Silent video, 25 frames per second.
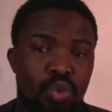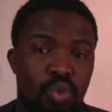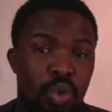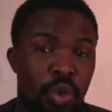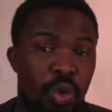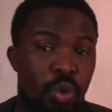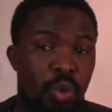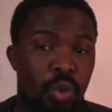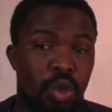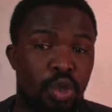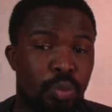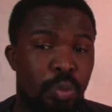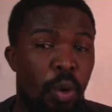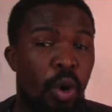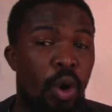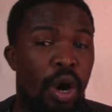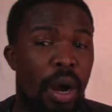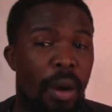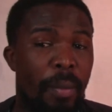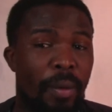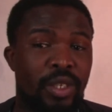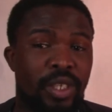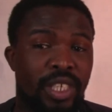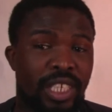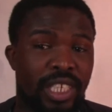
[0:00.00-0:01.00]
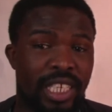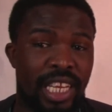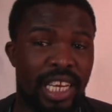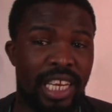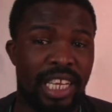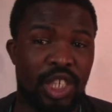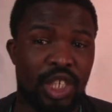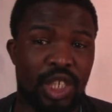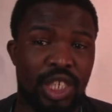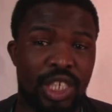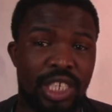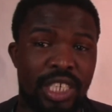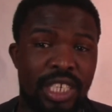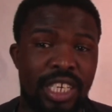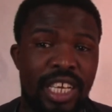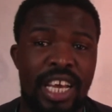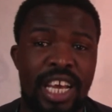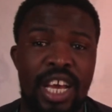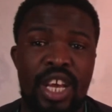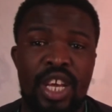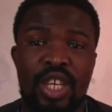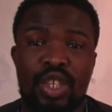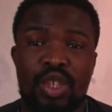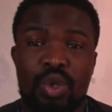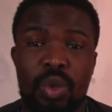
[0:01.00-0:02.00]
week we spoke about selection,
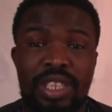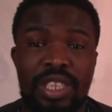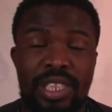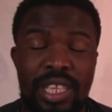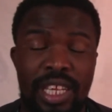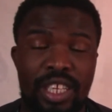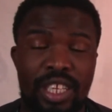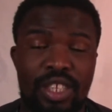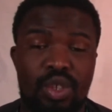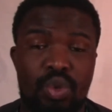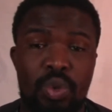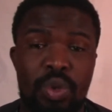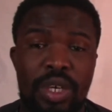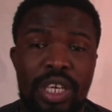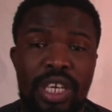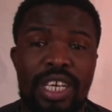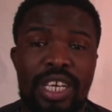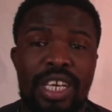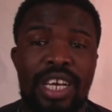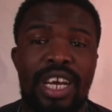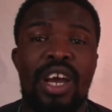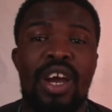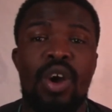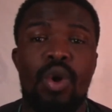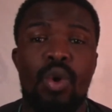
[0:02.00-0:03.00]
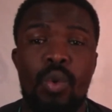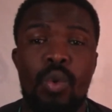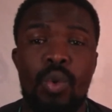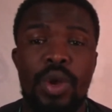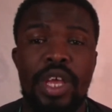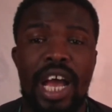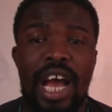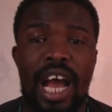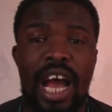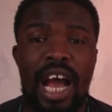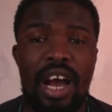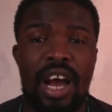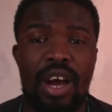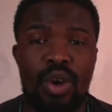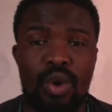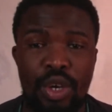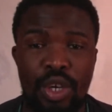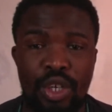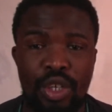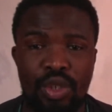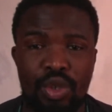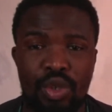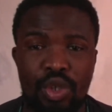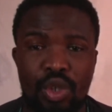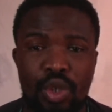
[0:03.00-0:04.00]
so this week we are
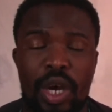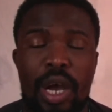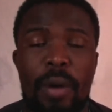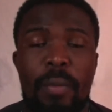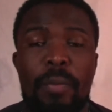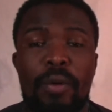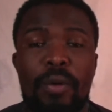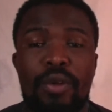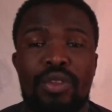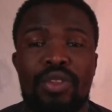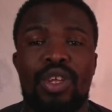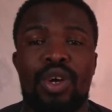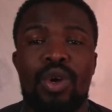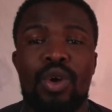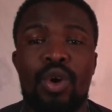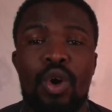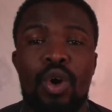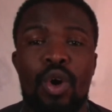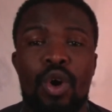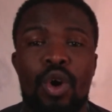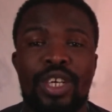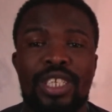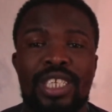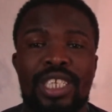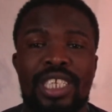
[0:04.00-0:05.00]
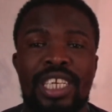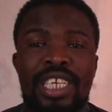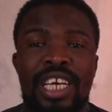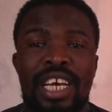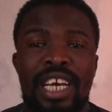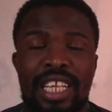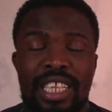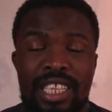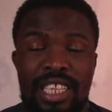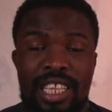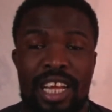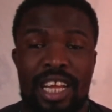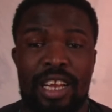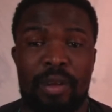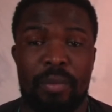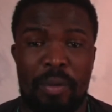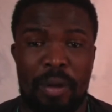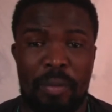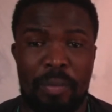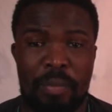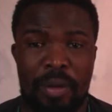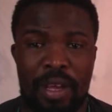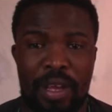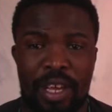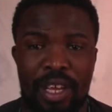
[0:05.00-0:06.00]
going to talk about the course that
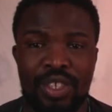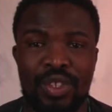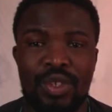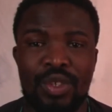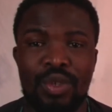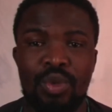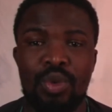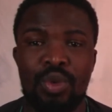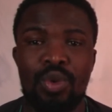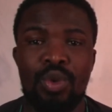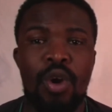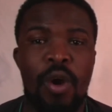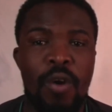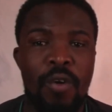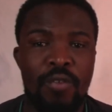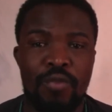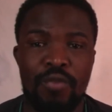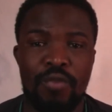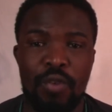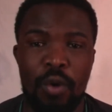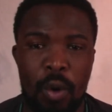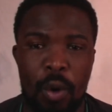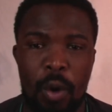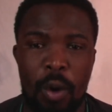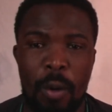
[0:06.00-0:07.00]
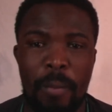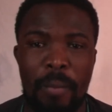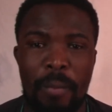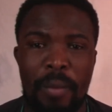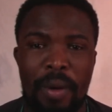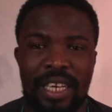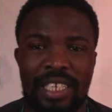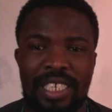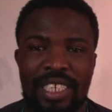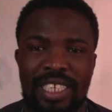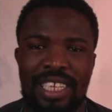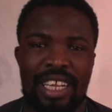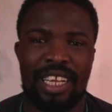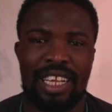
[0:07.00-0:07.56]
prepares you for combat. That